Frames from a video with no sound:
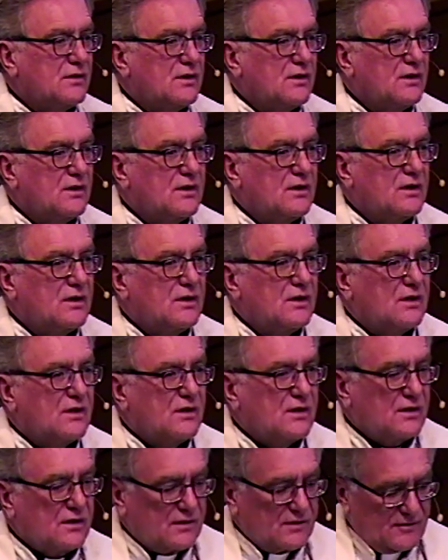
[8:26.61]

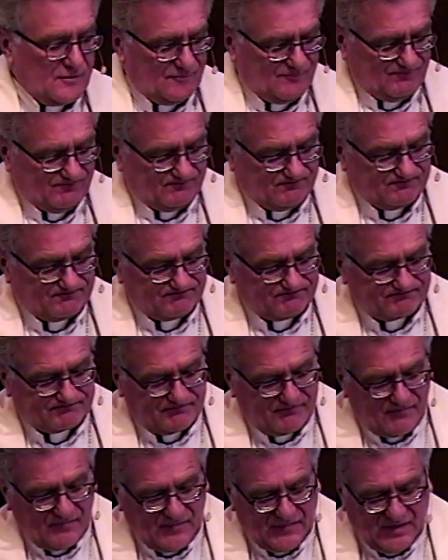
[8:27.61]

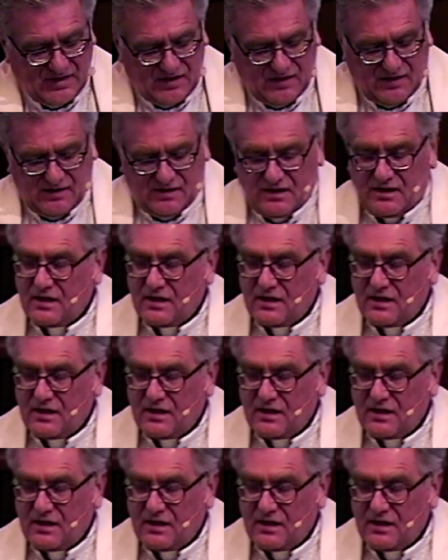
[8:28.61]
No one is speaking in this clip.